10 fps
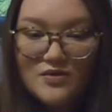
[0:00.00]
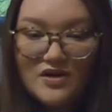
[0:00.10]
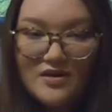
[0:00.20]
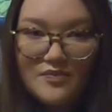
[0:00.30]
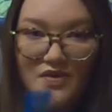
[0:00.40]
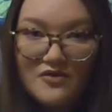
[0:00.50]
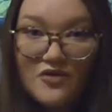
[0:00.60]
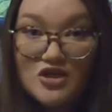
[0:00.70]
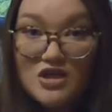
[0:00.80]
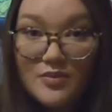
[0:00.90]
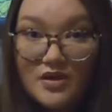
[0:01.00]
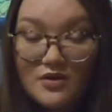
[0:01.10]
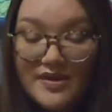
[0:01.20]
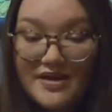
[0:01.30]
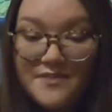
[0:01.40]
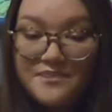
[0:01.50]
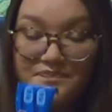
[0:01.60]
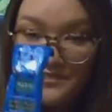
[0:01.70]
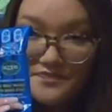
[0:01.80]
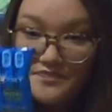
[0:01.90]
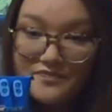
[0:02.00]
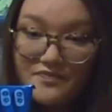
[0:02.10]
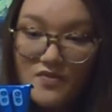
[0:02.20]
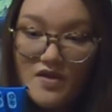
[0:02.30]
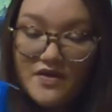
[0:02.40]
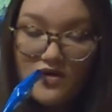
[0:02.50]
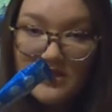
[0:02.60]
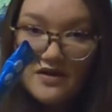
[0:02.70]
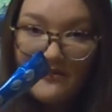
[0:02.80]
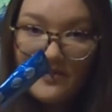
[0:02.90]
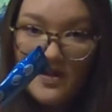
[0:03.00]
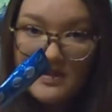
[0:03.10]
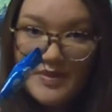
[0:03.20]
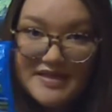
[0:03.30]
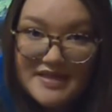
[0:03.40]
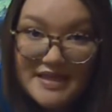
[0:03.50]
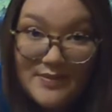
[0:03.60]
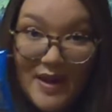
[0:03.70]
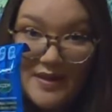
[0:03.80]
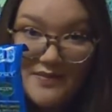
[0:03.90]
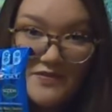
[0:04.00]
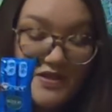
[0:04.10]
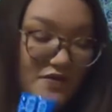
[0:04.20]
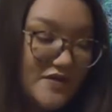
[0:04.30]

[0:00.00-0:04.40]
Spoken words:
you want to freshen up a little bit. They also have floss picks at the bottom, so